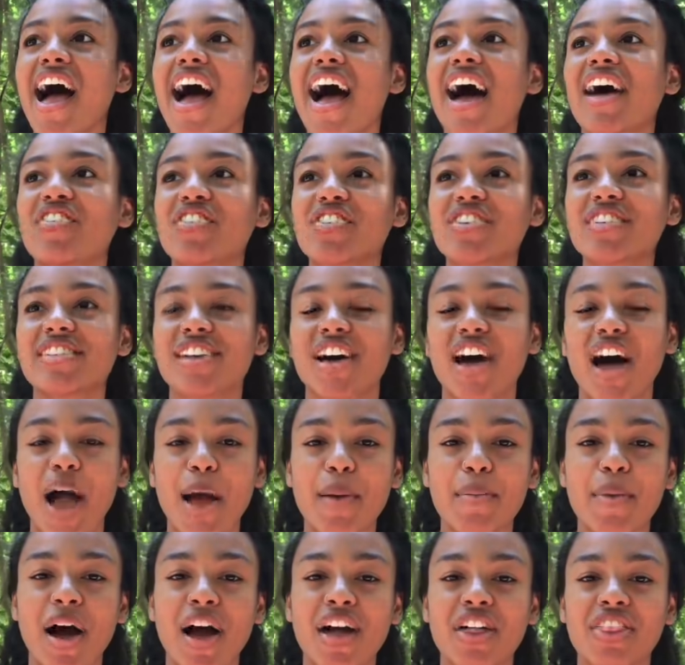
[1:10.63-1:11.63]
at the
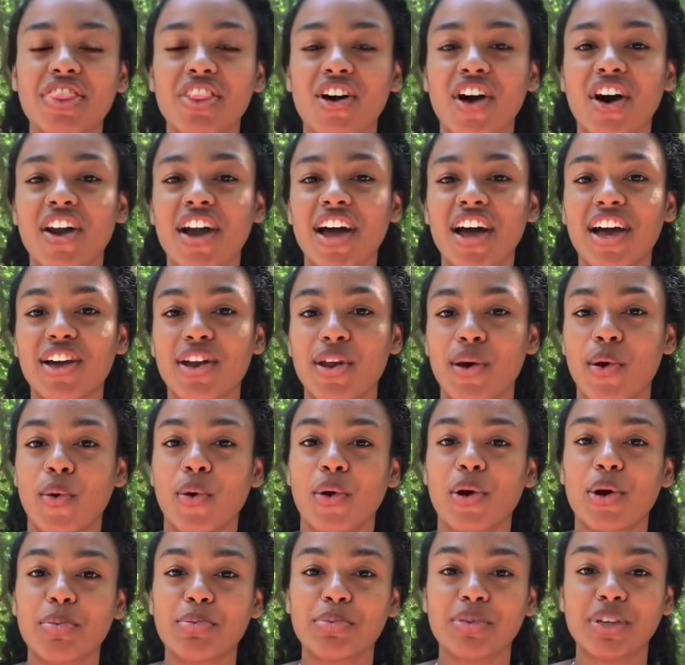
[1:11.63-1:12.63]
time I thought I had
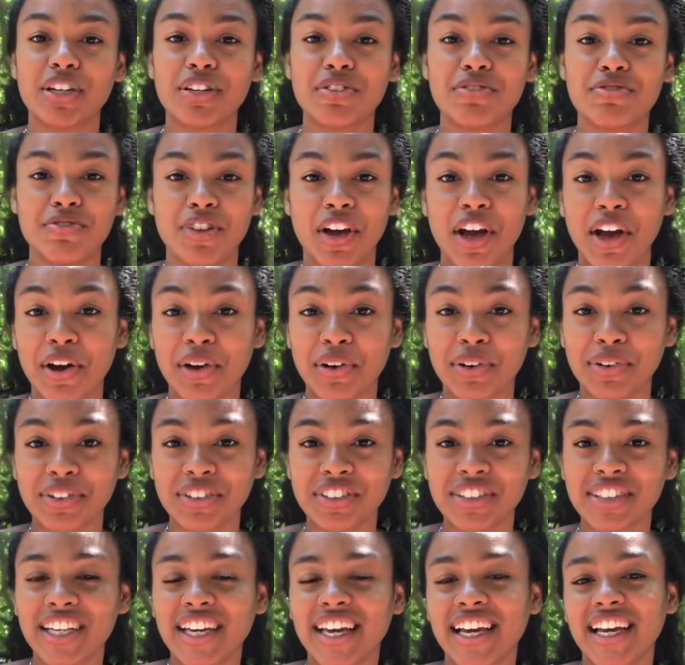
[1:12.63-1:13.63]
horribly
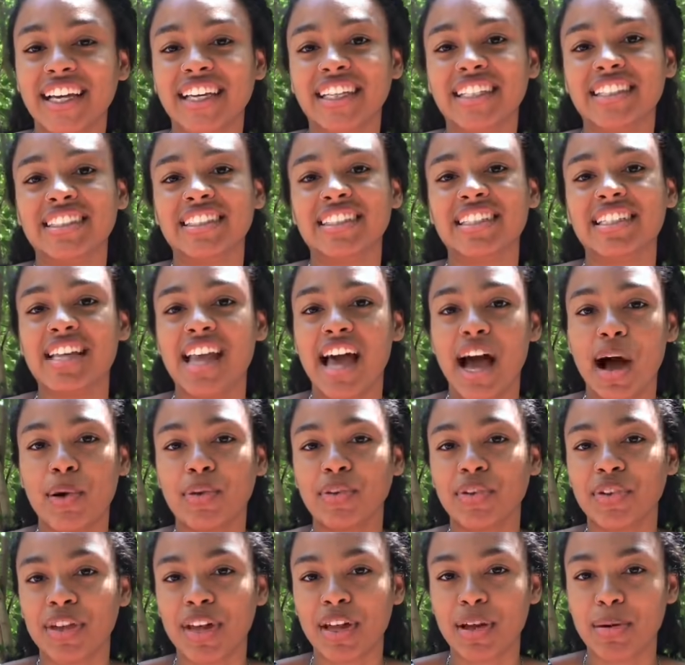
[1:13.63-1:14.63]
failed, and now
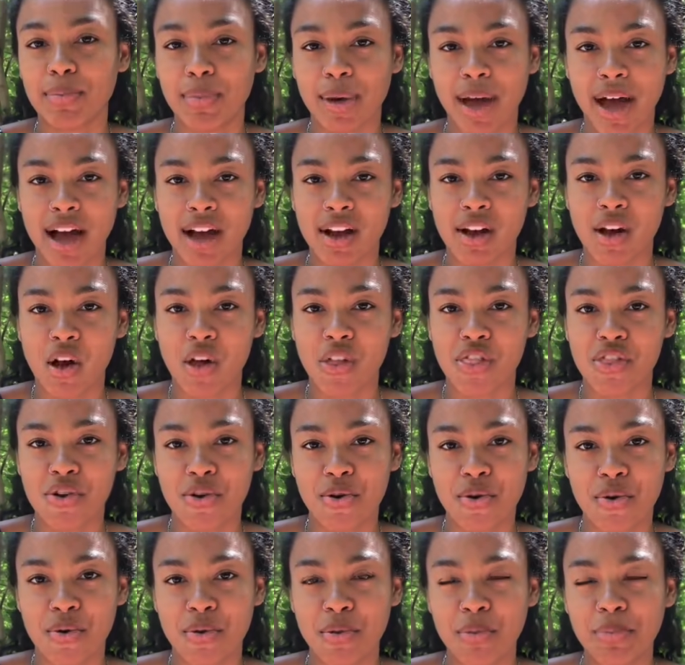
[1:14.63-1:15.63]
looking back on the
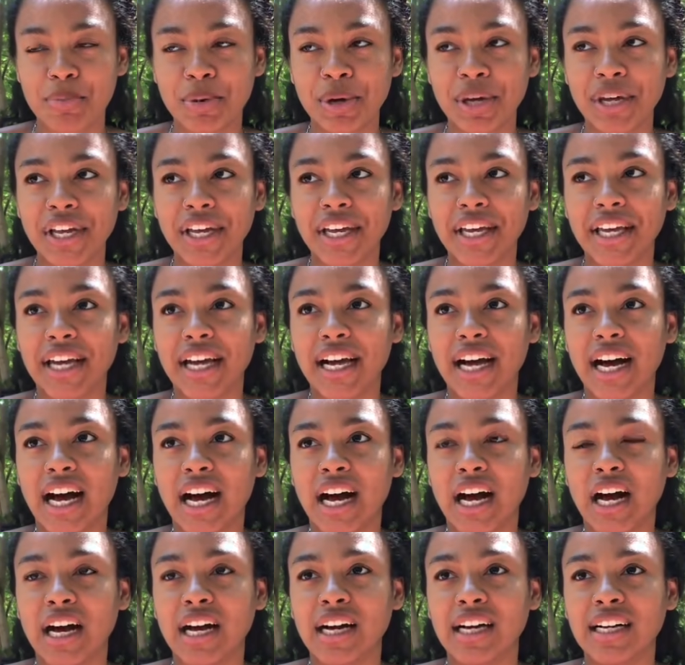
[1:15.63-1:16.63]
hoop,
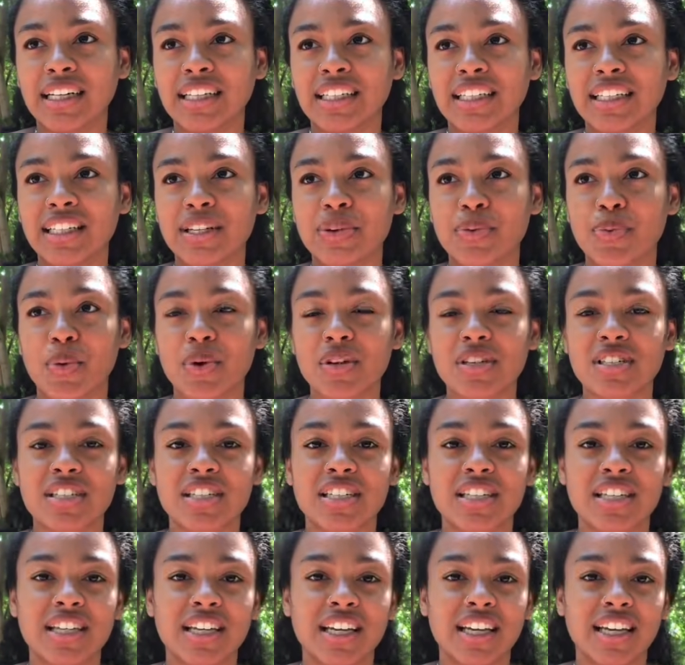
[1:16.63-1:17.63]
it
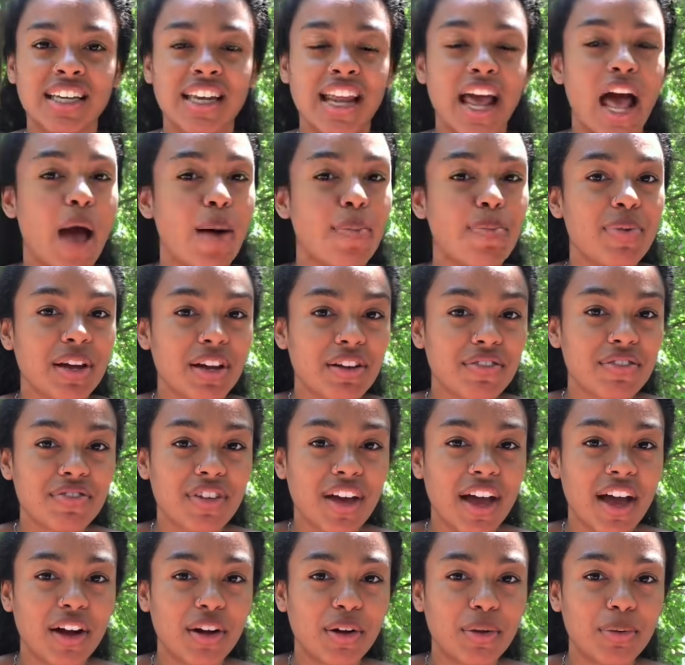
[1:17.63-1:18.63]
wasn't an epic
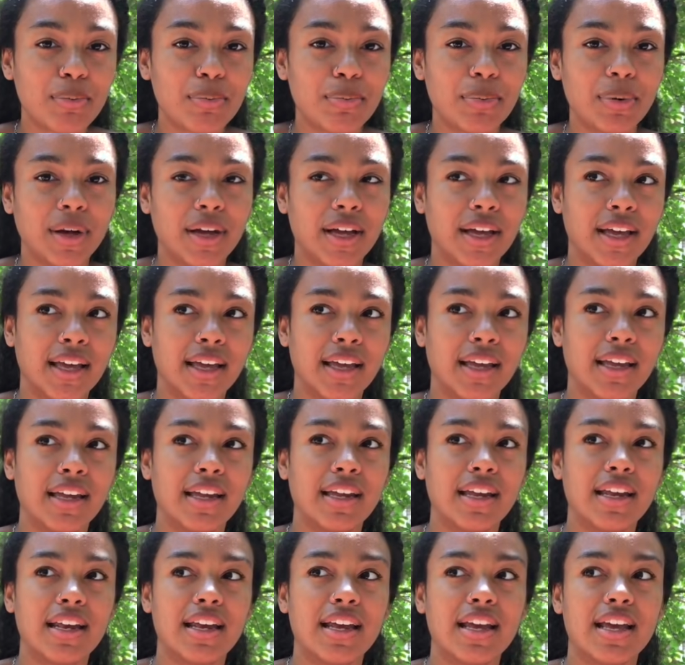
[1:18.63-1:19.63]
fail, but
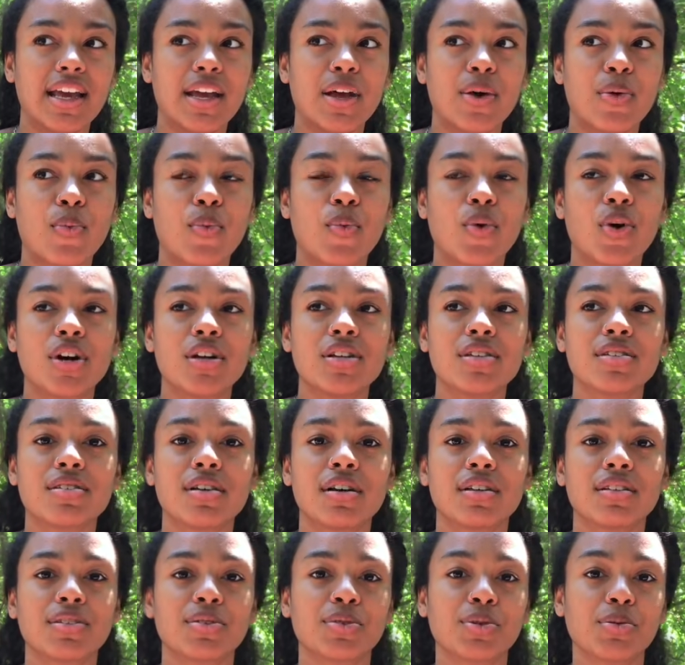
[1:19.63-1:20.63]
it was
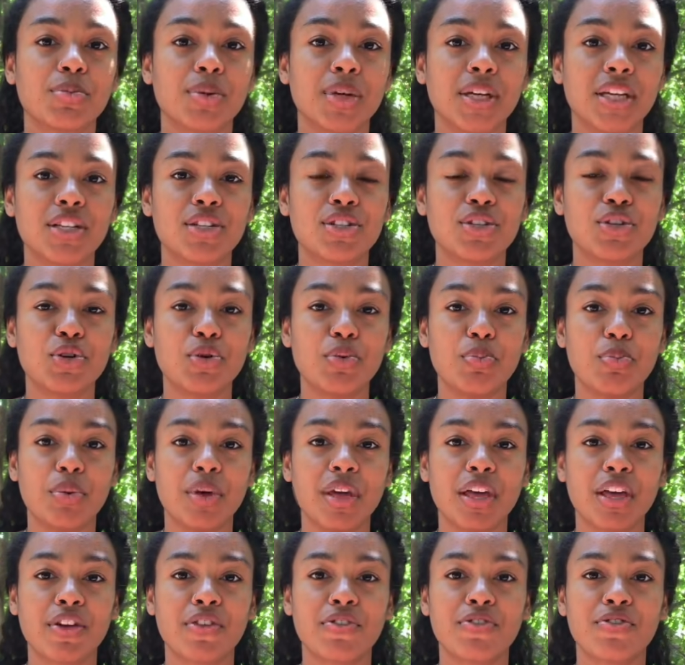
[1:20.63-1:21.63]
a little bit too
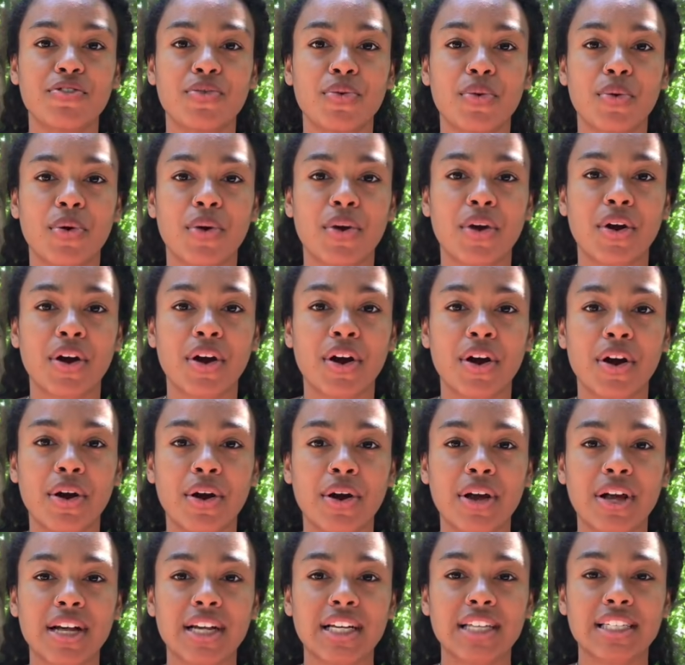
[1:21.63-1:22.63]
big for
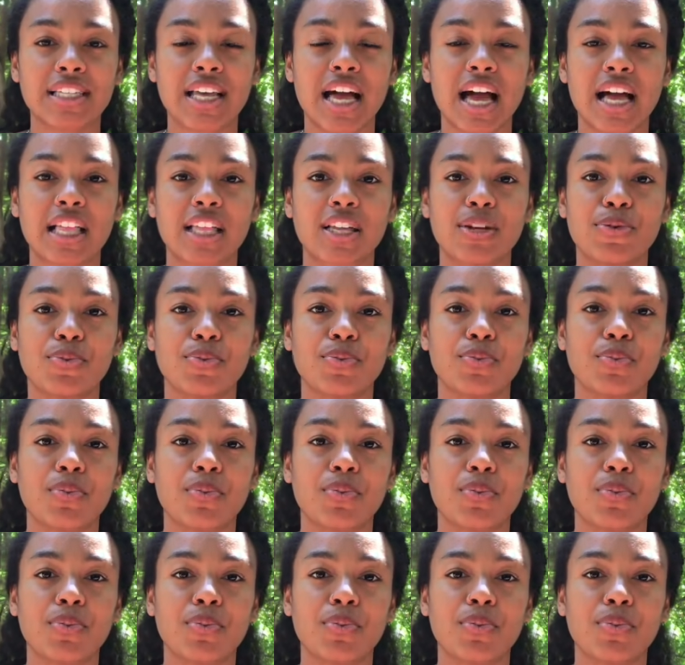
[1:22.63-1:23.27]
exactly